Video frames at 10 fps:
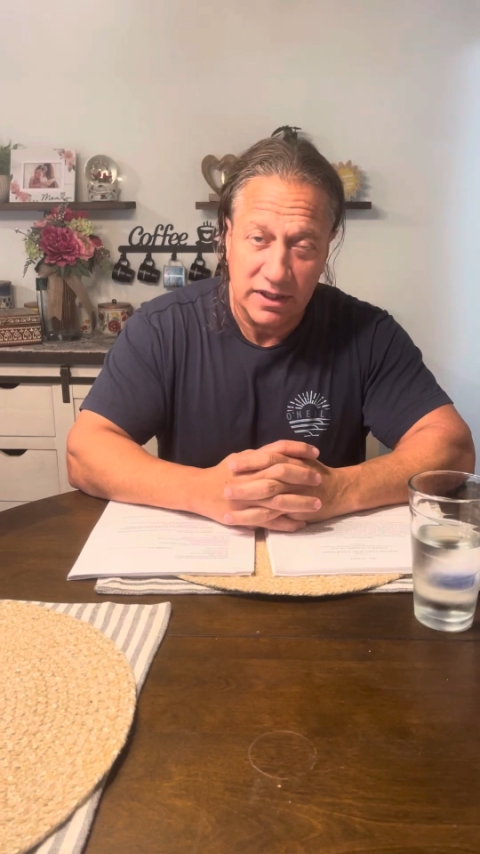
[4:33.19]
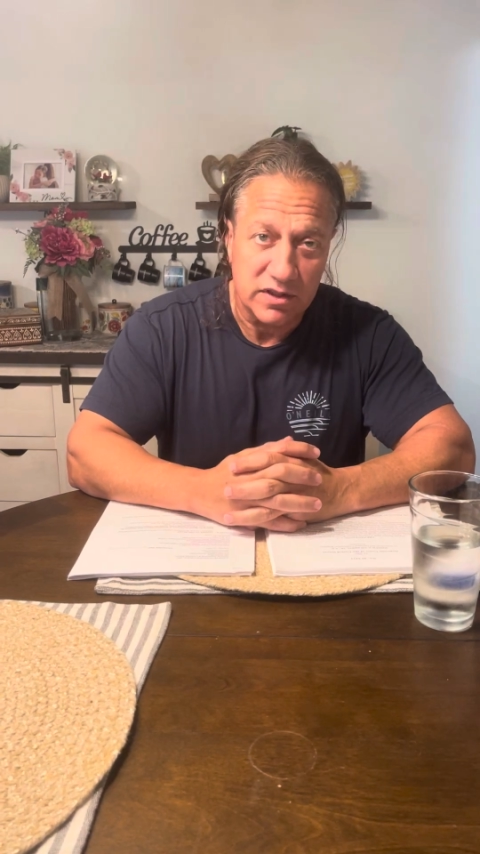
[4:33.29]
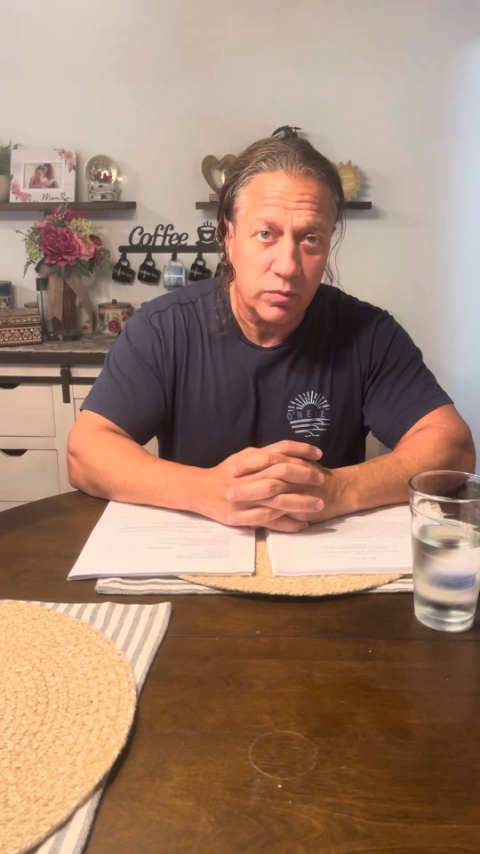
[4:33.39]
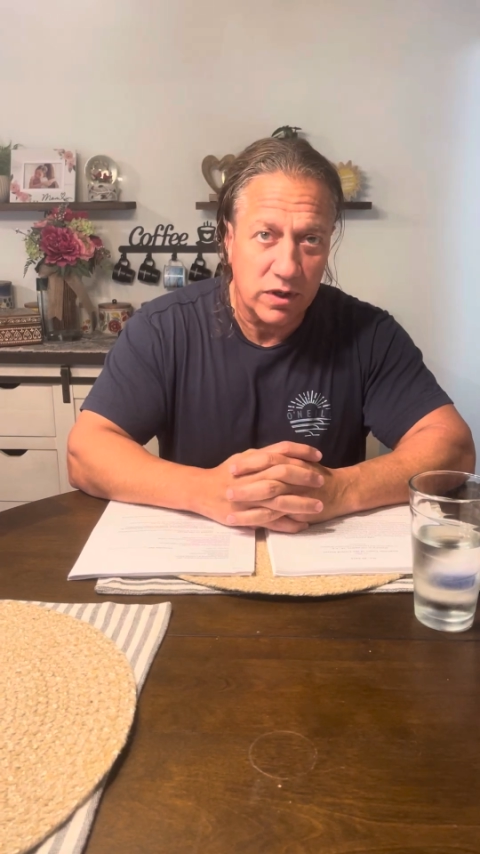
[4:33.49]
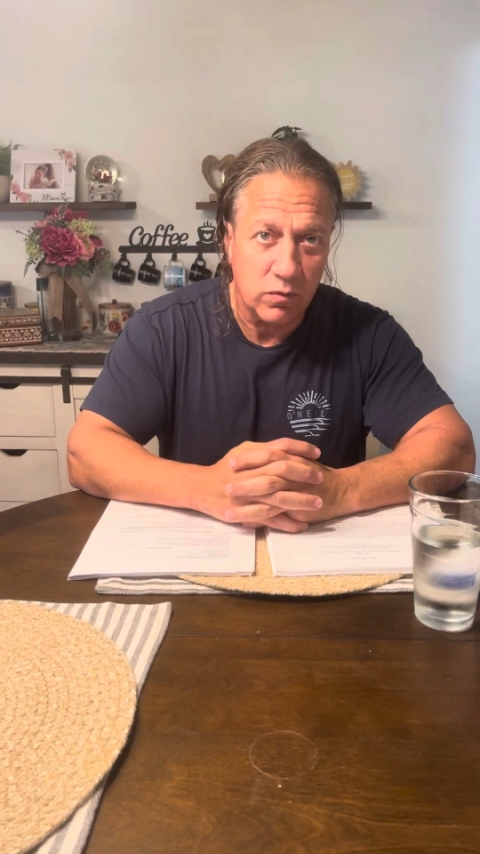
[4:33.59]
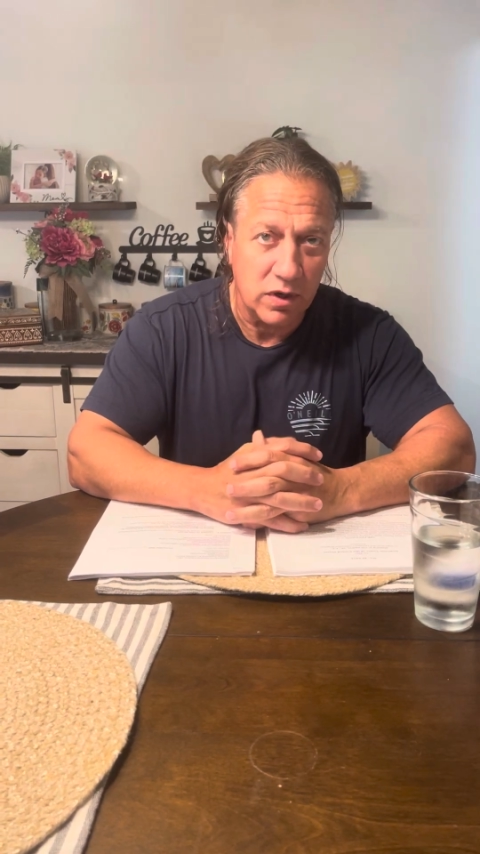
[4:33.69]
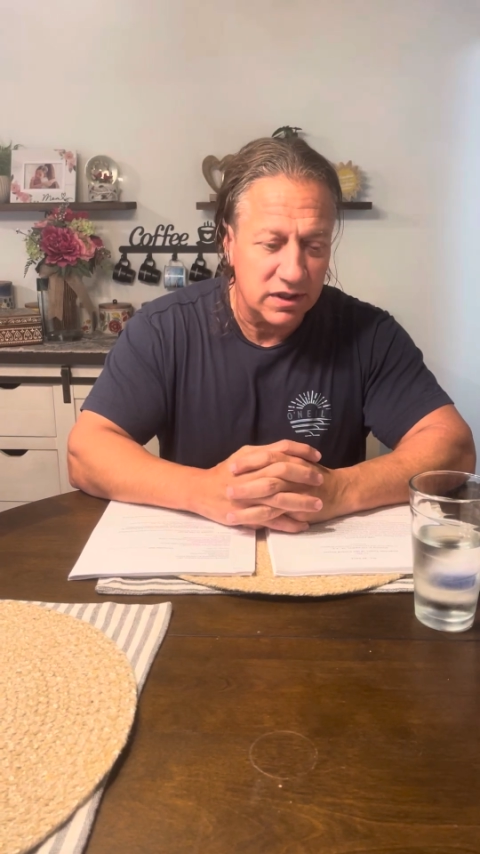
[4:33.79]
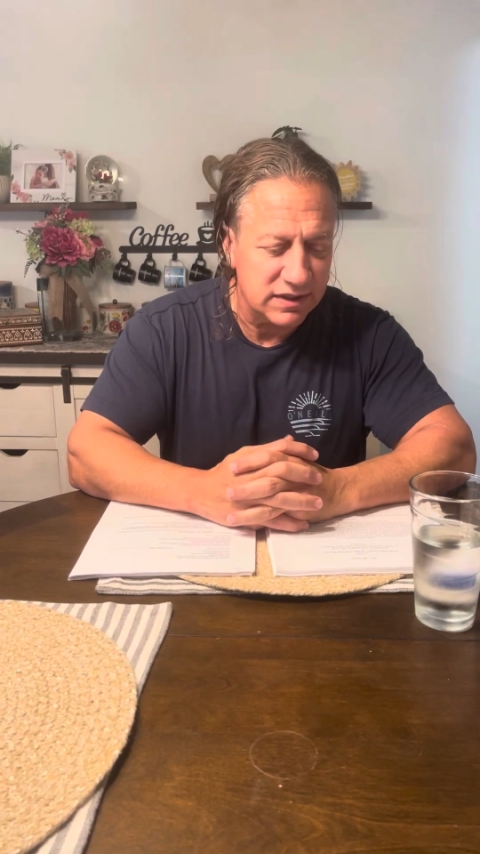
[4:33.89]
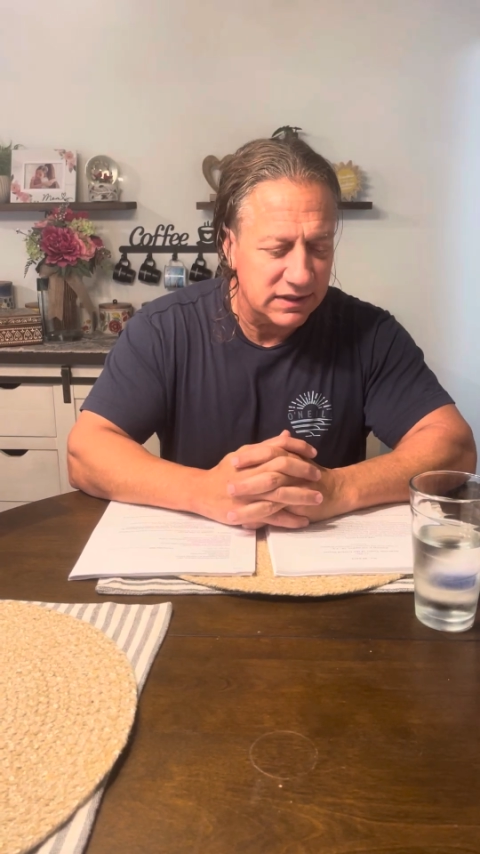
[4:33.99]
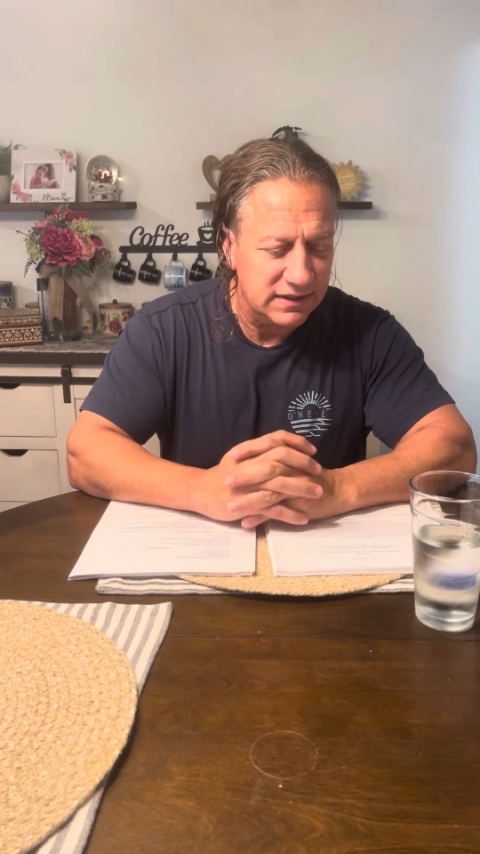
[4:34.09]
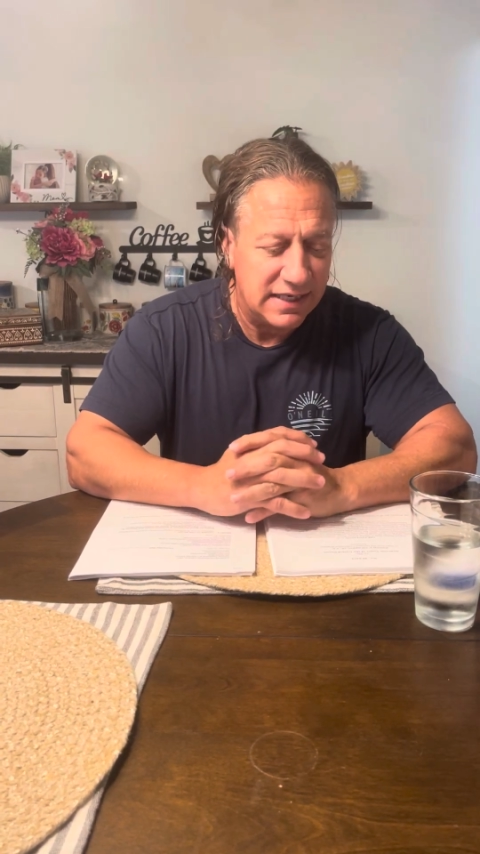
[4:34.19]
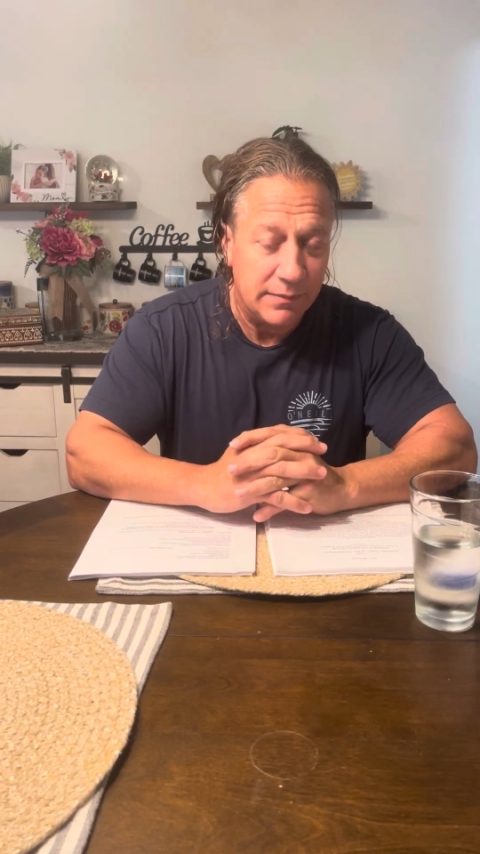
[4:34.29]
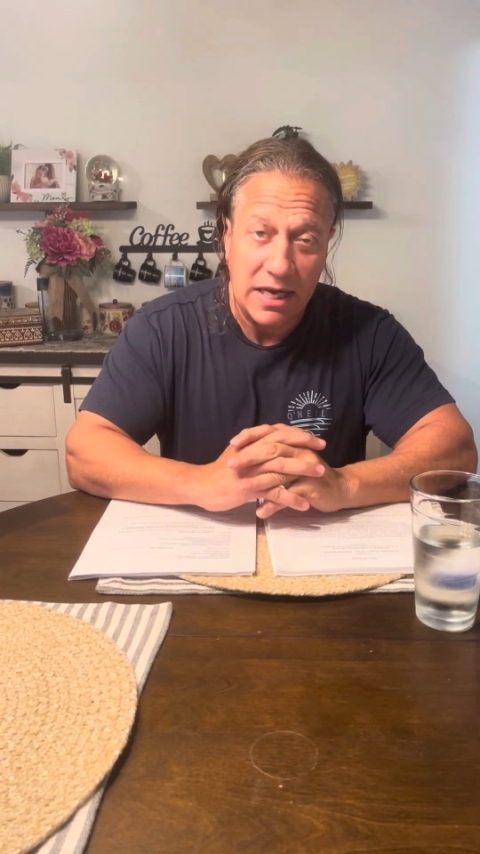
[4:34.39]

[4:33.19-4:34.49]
spring water to the tap,